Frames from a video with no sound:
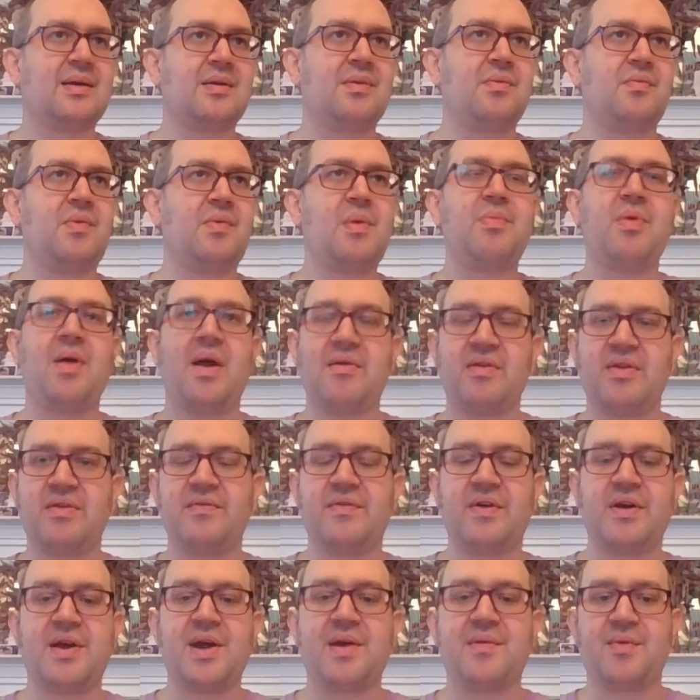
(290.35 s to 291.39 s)
We play with a
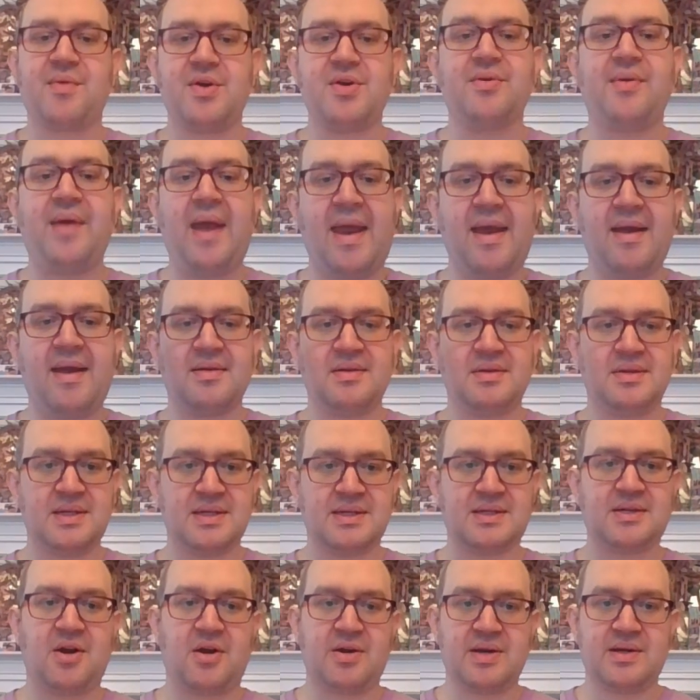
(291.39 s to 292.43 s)
variant where you can
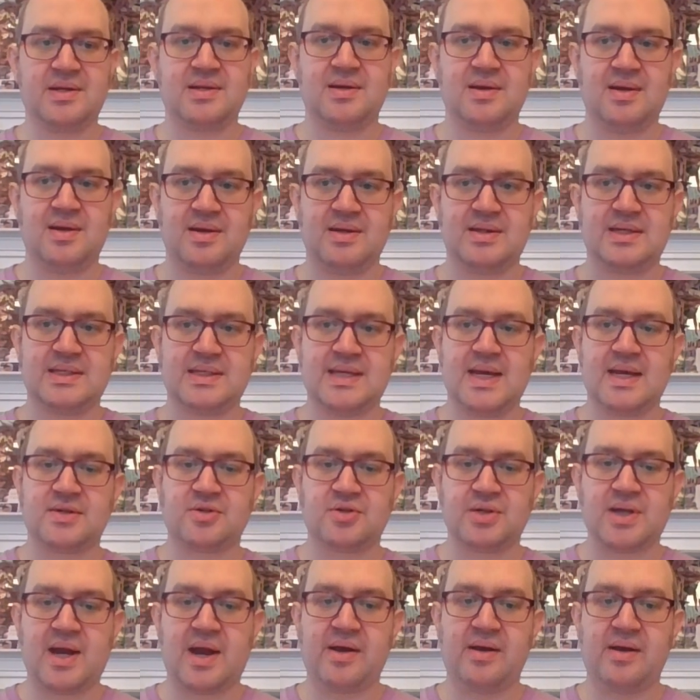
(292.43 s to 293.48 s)
discard a disaster
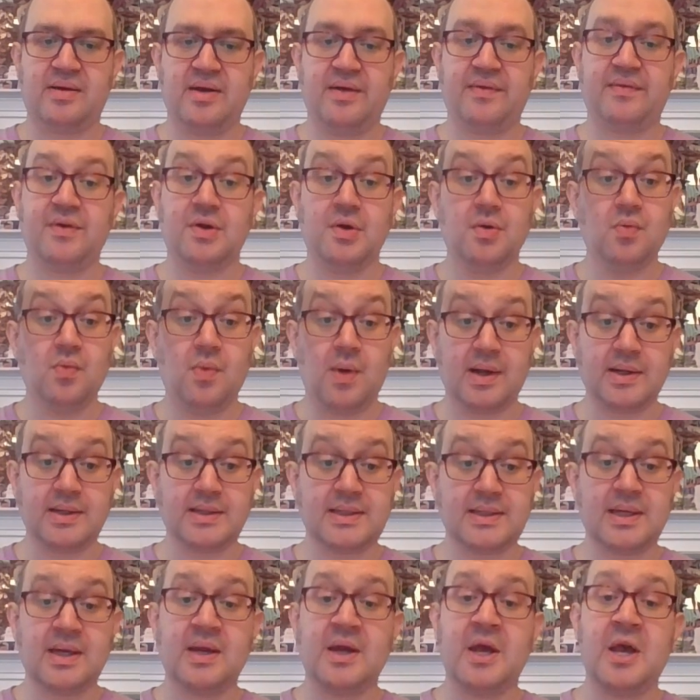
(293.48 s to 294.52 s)
tile if you want,
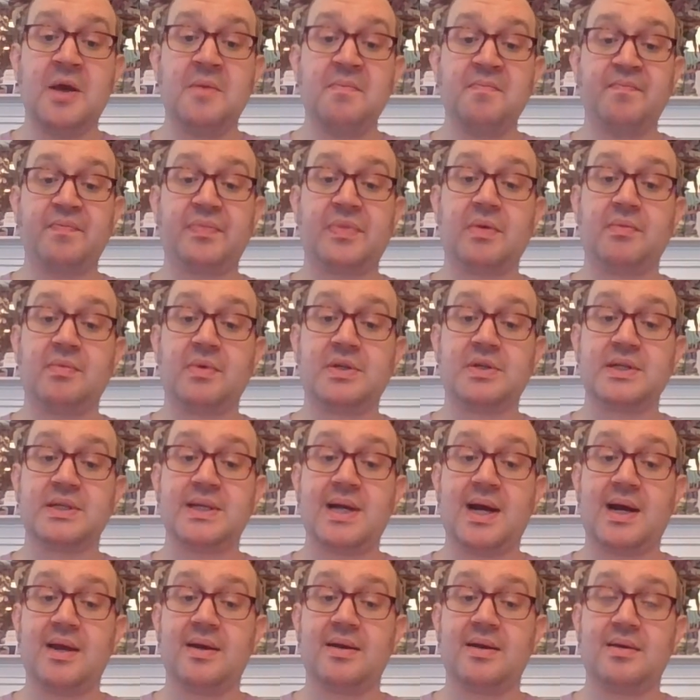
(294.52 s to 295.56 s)
which is
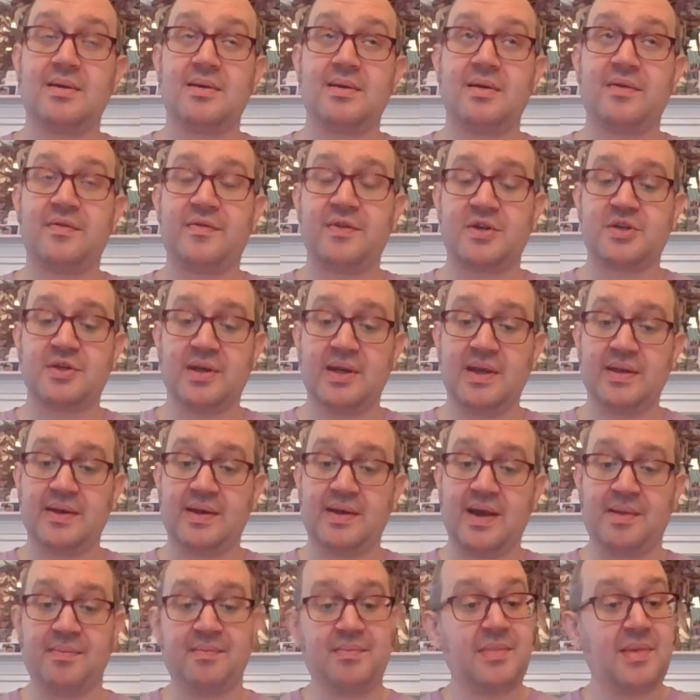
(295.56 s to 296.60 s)
not officially in the
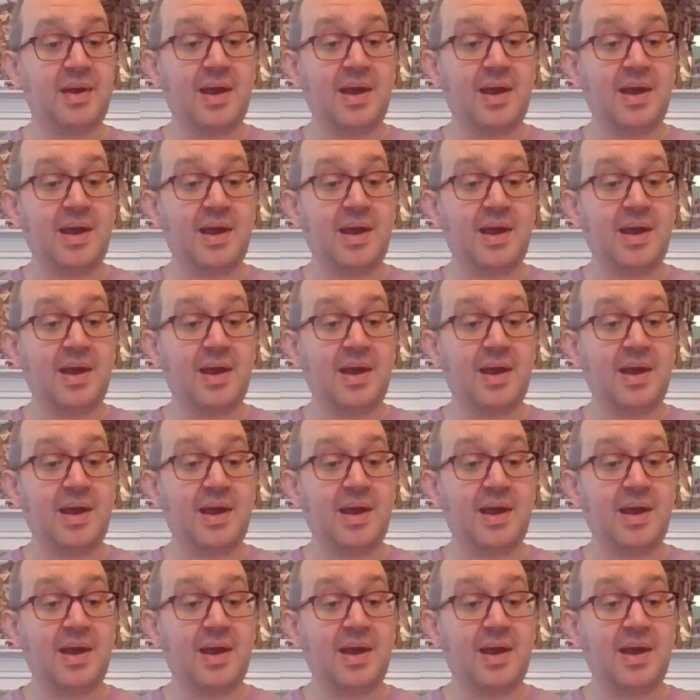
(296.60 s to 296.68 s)
game.